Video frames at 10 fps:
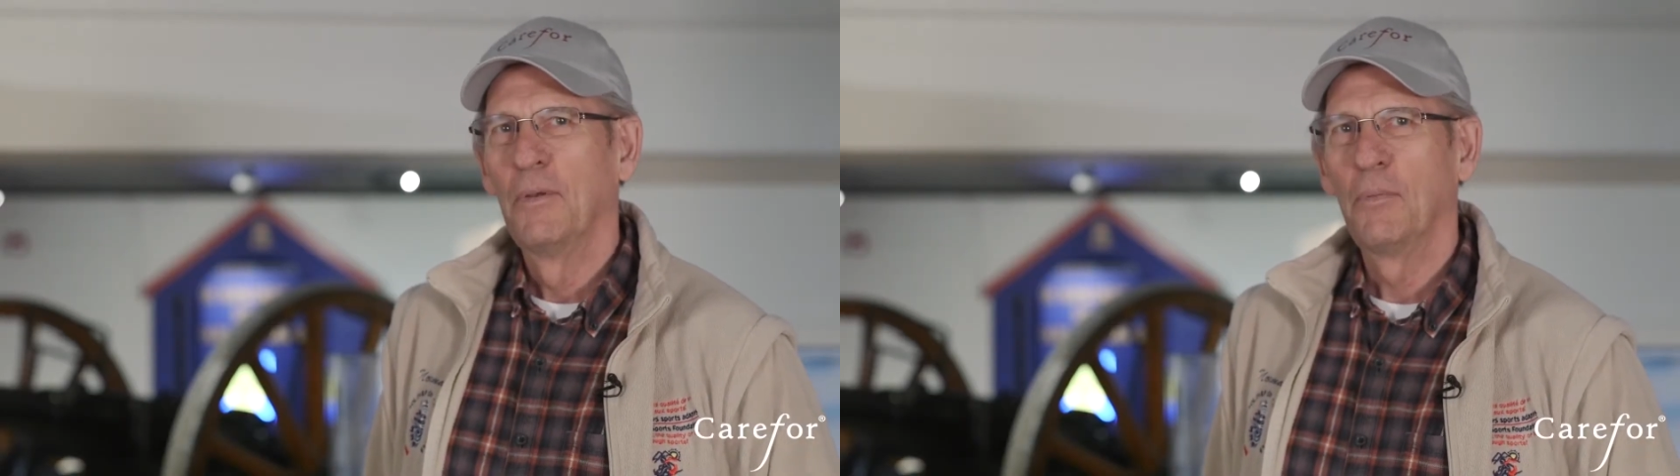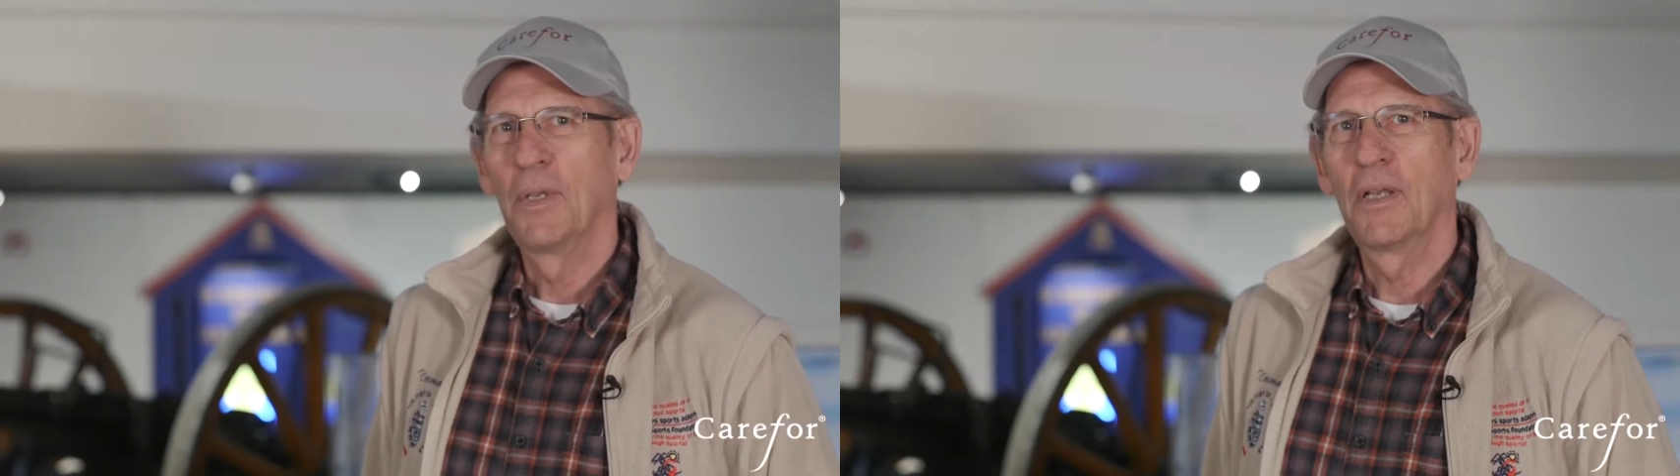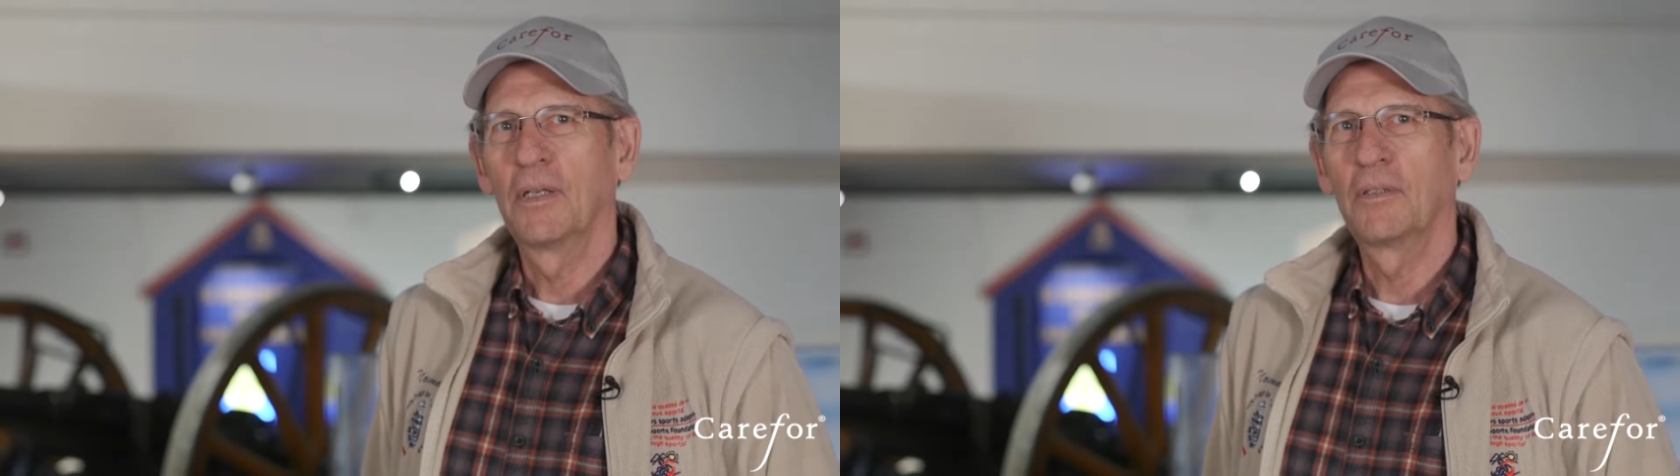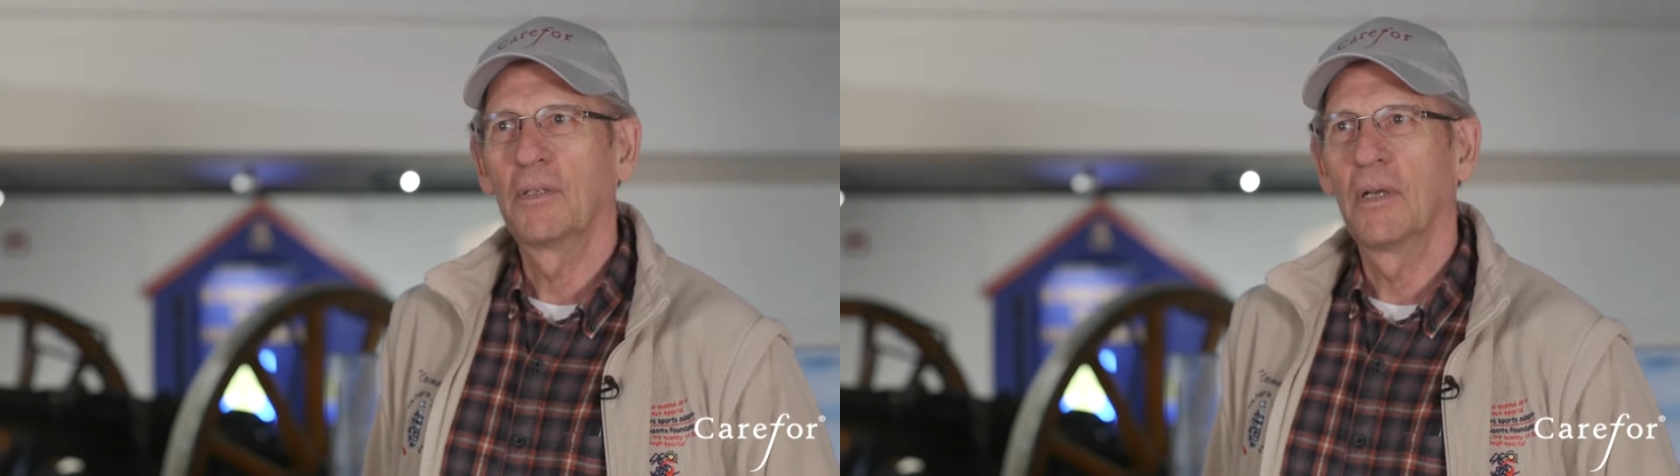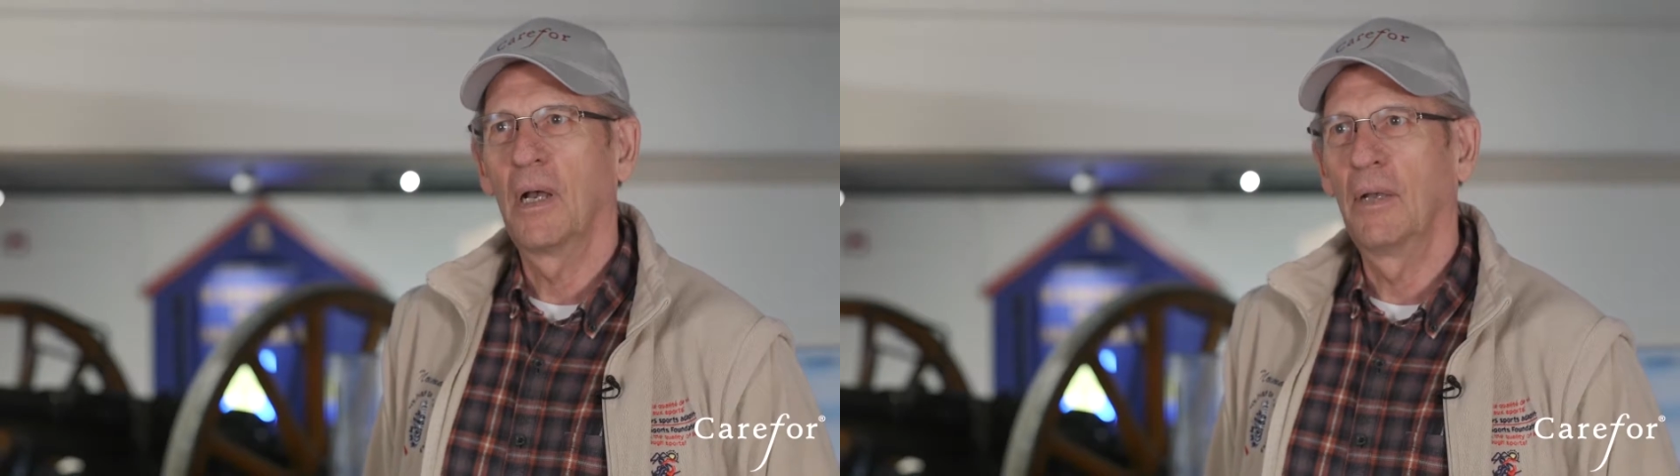because
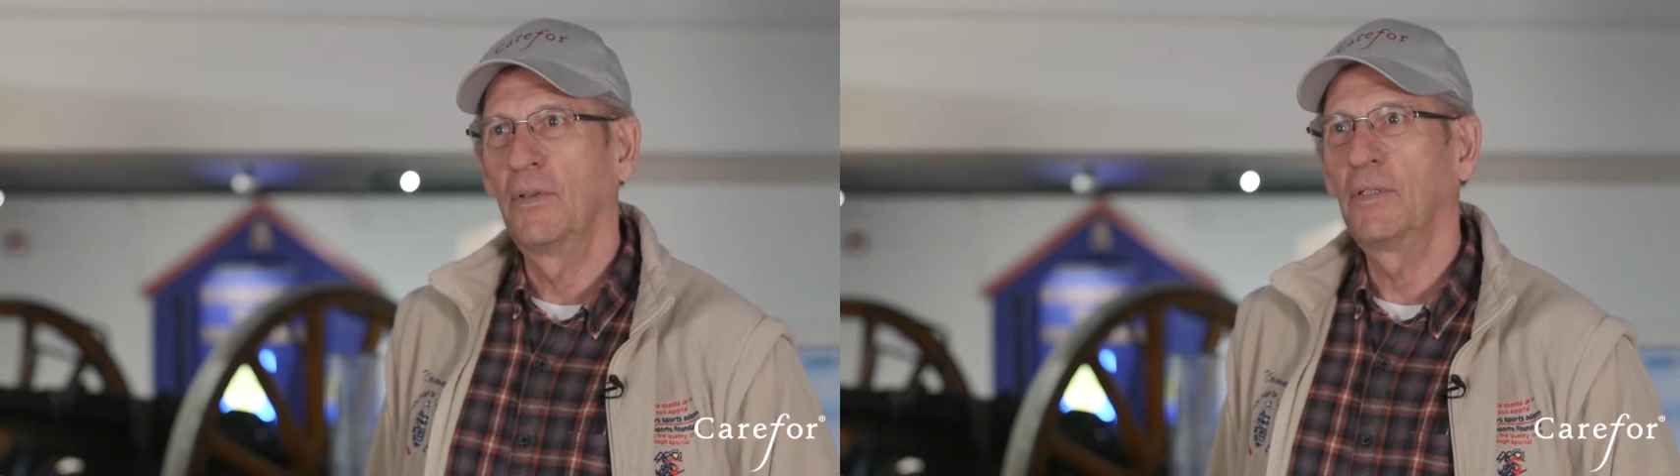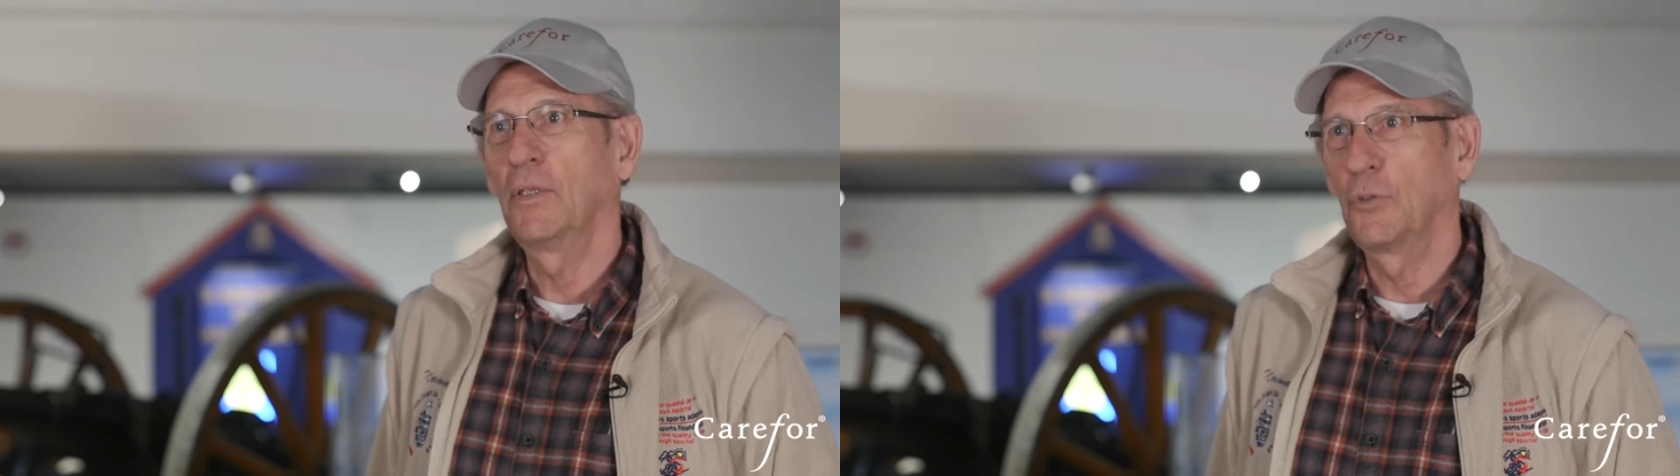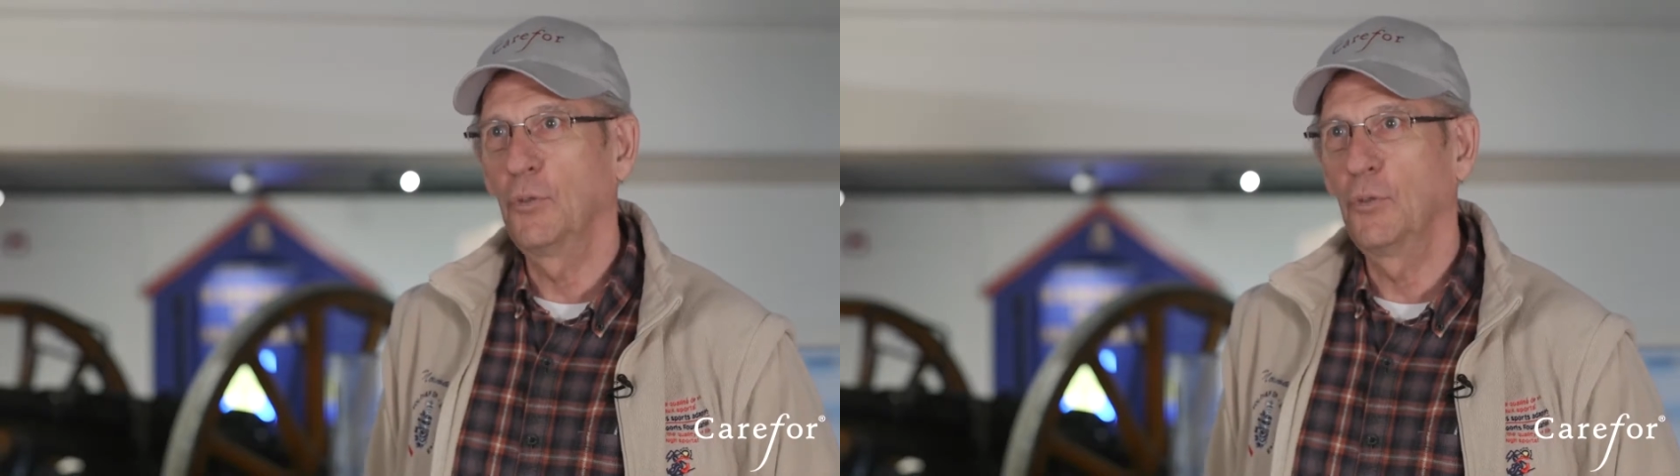I visit